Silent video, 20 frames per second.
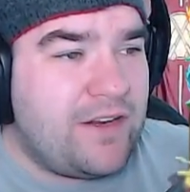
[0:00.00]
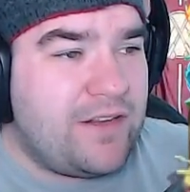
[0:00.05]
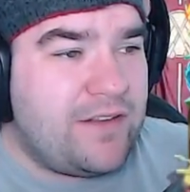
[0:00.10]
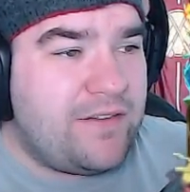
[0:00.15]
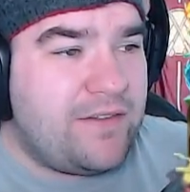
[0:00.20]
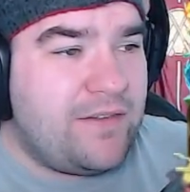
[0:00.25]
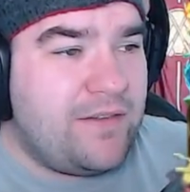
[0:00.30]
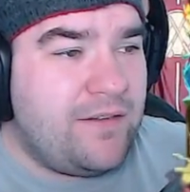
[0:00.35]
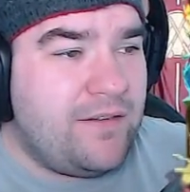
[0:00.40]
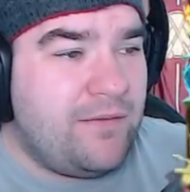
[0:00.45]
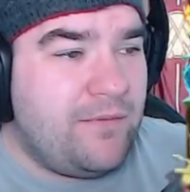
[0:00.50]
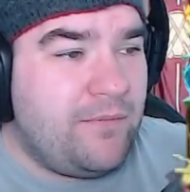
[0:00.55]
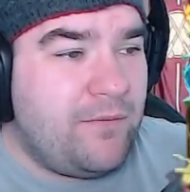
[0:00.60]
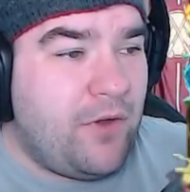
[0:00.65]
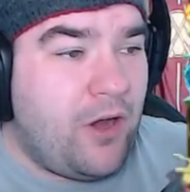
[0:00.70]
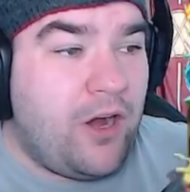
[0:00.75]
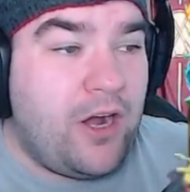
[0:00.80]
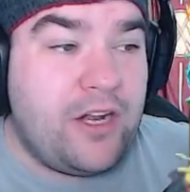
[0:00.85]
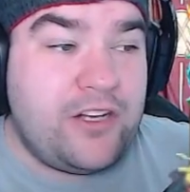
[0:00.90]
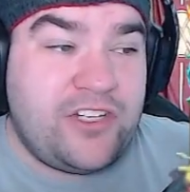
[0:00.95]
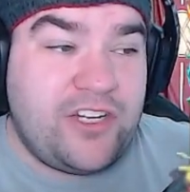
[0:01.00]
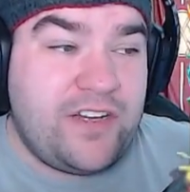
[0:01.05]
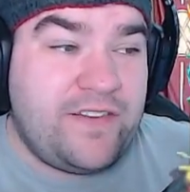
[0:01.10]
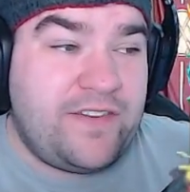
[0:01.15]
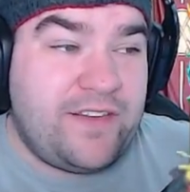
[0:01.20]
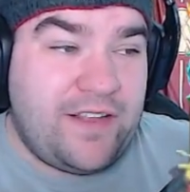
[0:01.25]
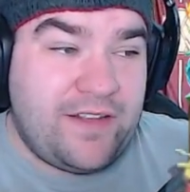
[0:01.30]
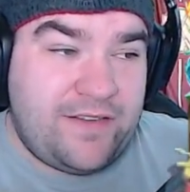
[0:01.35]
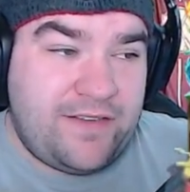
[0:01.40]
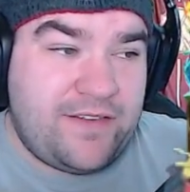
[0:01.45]
get high
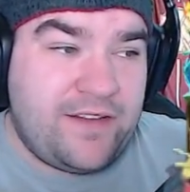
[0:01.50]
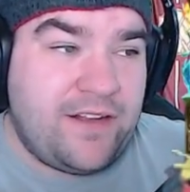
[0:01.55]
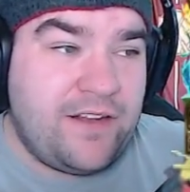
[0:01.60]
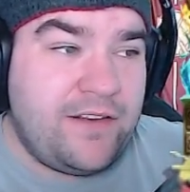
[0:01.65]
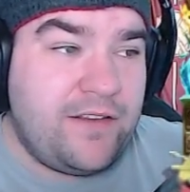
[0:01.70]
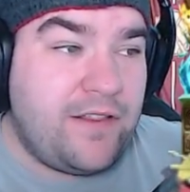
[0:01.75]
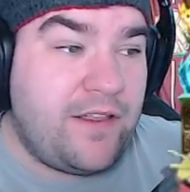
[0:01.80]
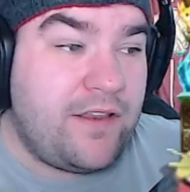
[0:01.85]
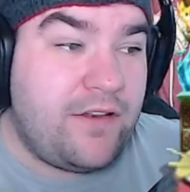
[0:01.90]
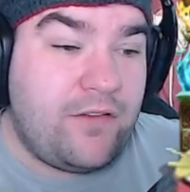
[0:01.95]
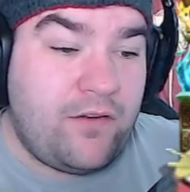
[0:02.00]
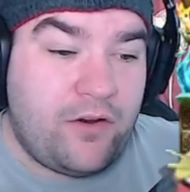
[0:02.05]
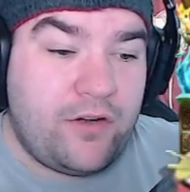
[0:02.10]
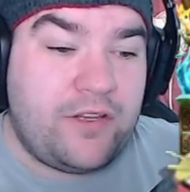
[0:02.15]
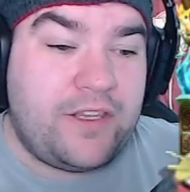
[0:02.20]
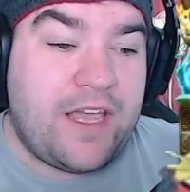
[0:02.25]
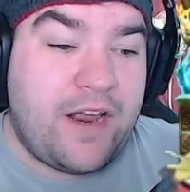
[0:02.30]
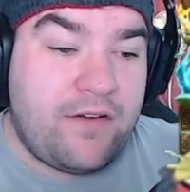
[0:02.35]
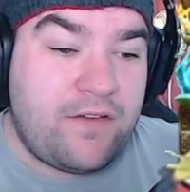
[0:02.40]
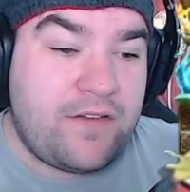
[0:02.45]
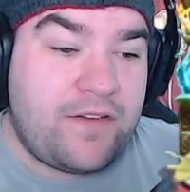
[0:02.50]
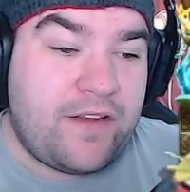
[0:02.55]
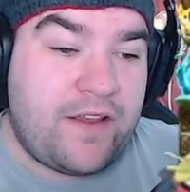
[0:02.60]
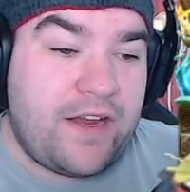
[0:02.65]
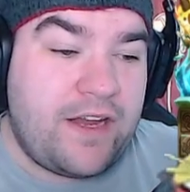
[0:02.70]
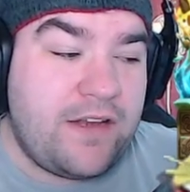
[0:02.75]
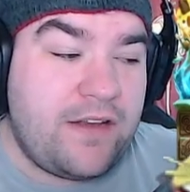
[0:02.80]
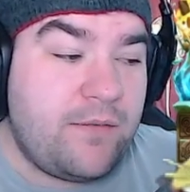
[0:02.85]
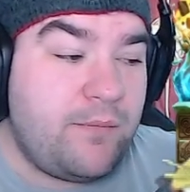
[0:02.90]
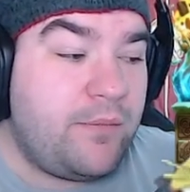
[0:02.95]
chance to get stunned. They're not
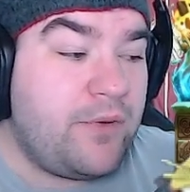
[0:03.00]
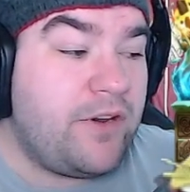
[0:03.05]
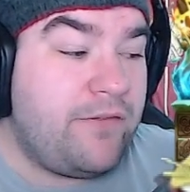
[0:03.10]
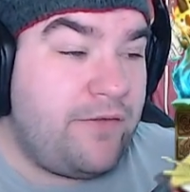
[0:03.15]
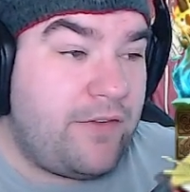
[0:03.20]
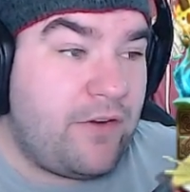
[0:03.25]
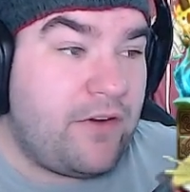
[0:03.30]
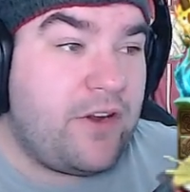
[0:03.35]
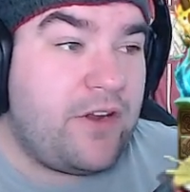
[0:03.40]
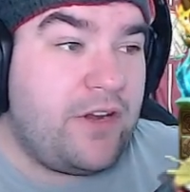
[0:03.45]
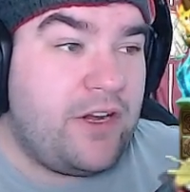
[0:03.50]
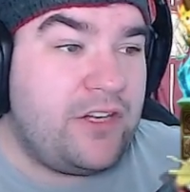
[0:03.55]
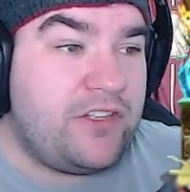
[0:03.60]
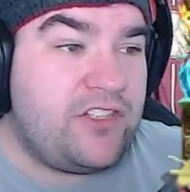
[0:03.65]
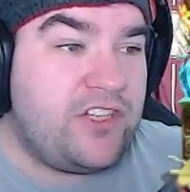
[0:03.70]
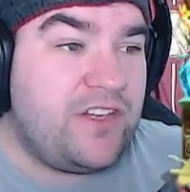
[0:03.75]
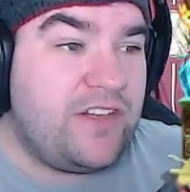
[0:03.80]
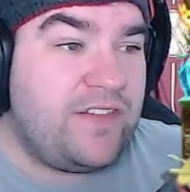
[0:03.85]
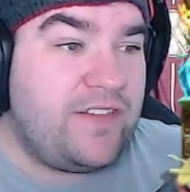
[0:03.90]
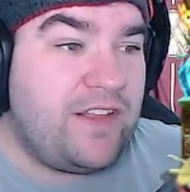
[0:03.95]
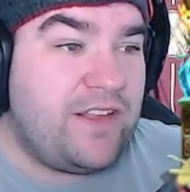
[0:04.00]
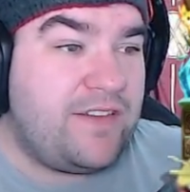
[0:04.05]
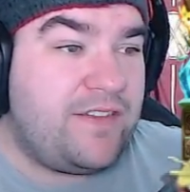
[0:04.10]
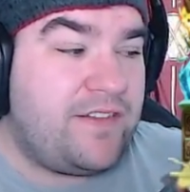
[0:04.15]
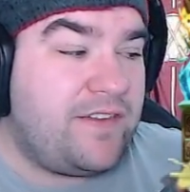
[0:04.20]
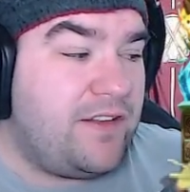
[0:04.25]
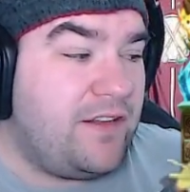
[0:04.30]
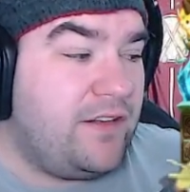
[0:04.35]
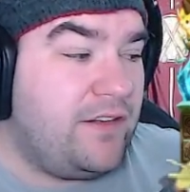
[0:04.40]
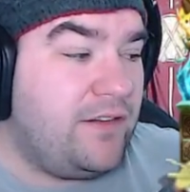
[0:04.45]
guaranteed, but a very high chance to get
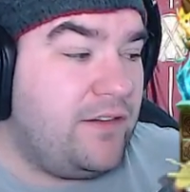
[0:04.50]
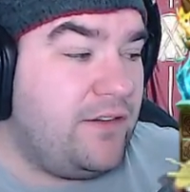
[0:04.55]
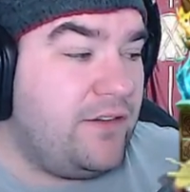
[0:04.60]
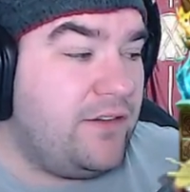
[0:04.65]
stunned.